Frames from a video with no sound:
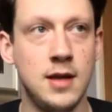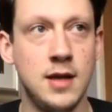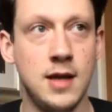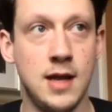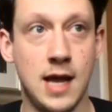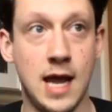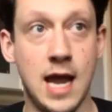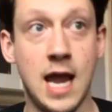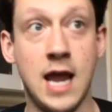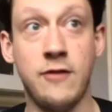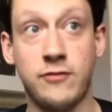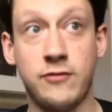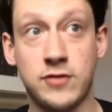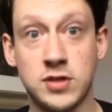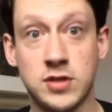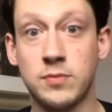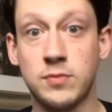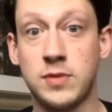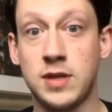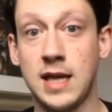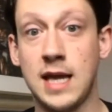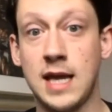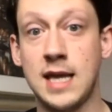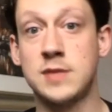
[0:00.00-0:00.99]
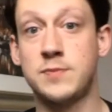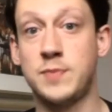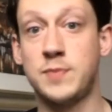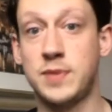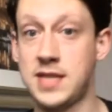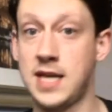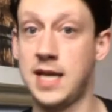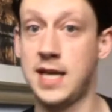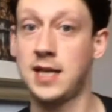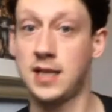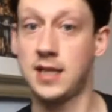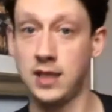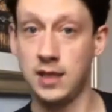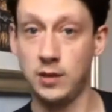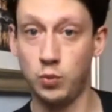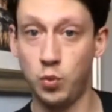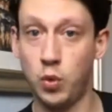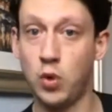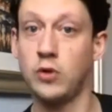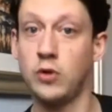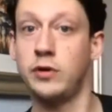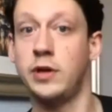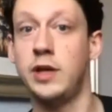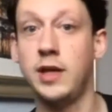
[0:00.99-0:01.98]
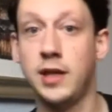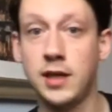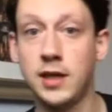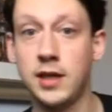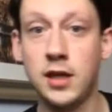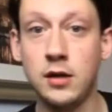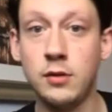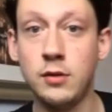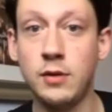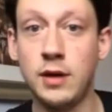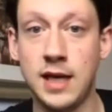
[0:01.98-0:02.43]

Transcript: If something is particularly worrying you and